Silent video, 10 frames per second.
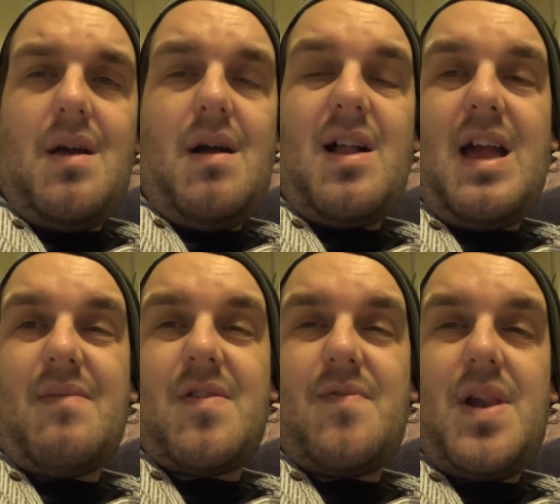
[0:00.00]
and you
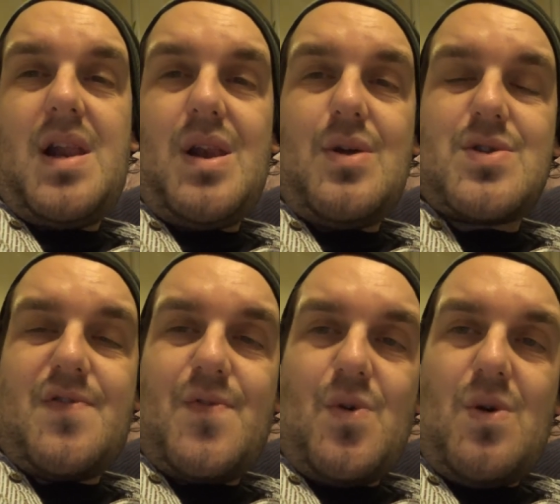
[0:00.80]
have to fill in loads of
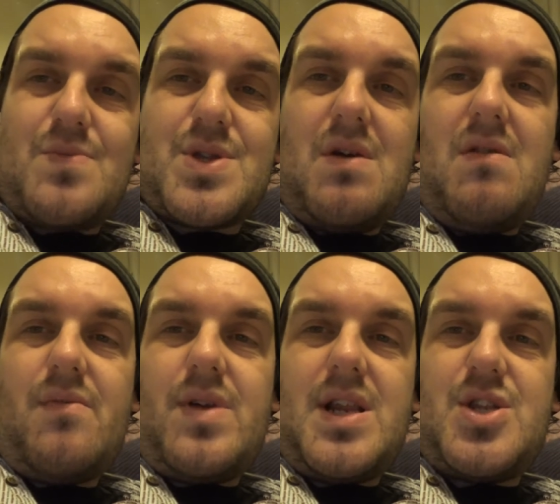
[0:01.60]
forms that are
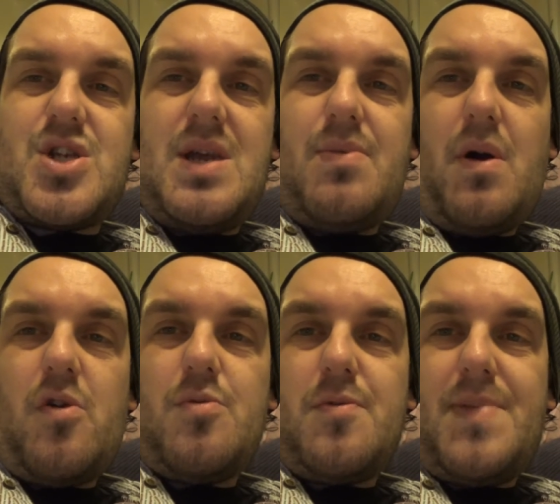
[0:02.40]
on really cheap
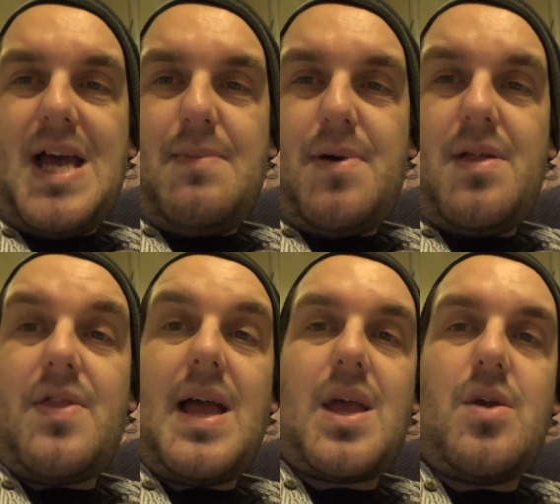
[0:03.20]
horrible paper
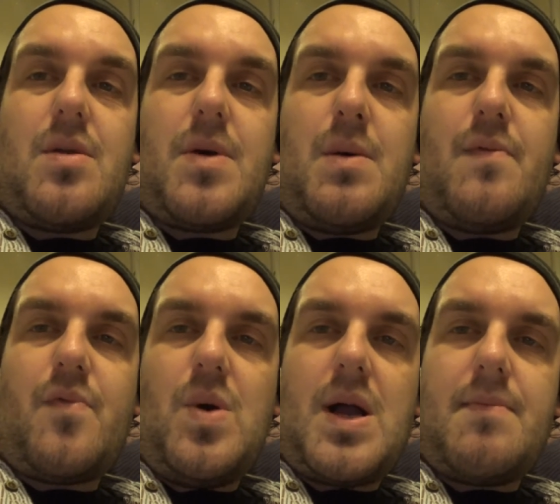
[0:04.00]
thank you department
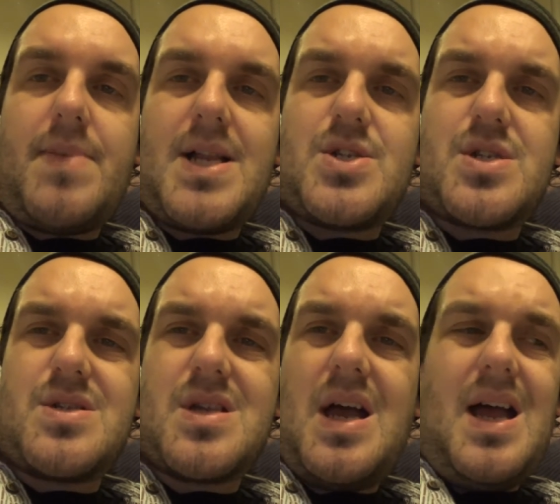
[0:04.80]
for work and
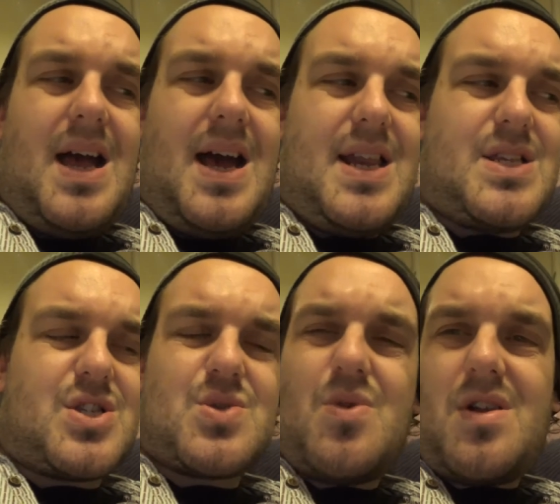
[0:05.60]
pensions and it's
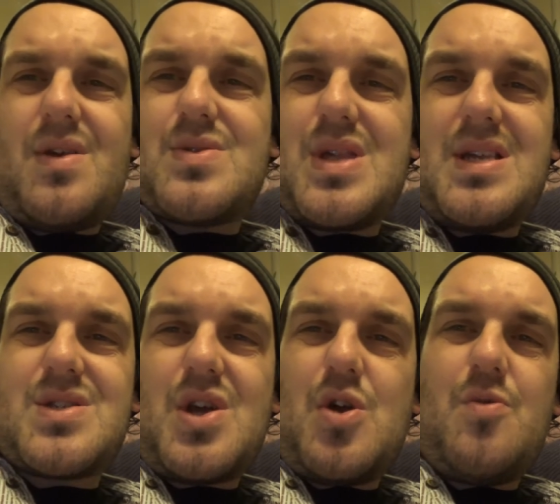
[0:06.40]
just one of those things
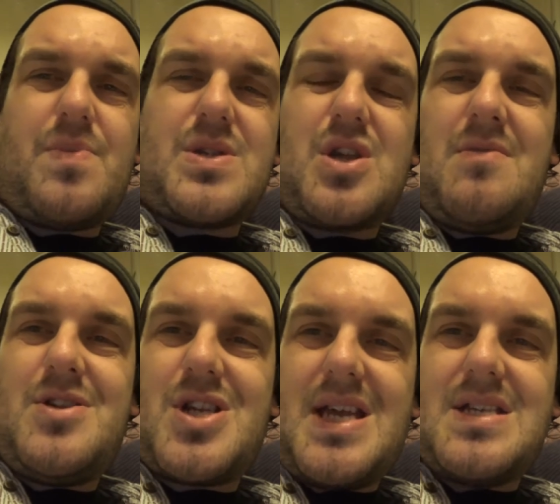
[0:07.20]
that could be so
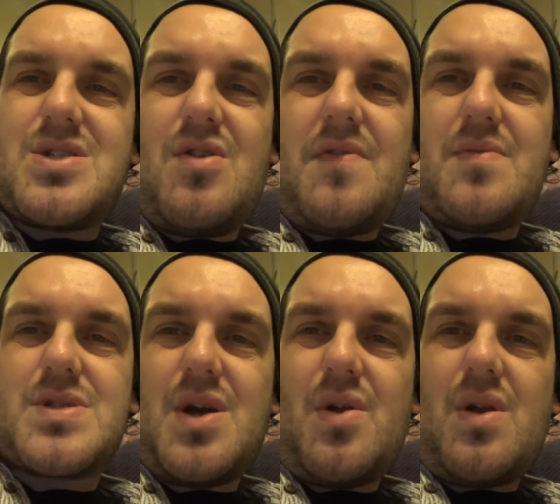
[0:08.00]
much easier if it was
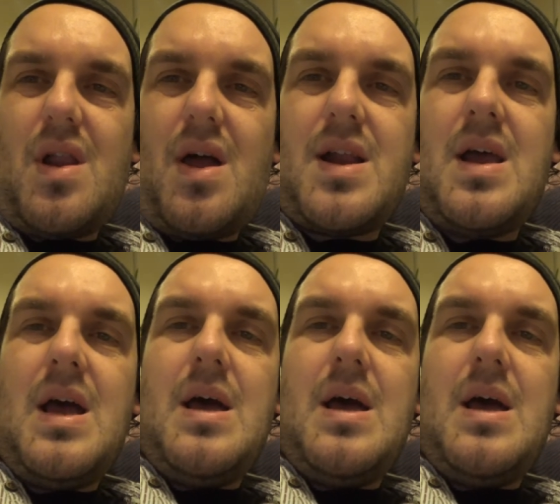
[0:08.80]
done online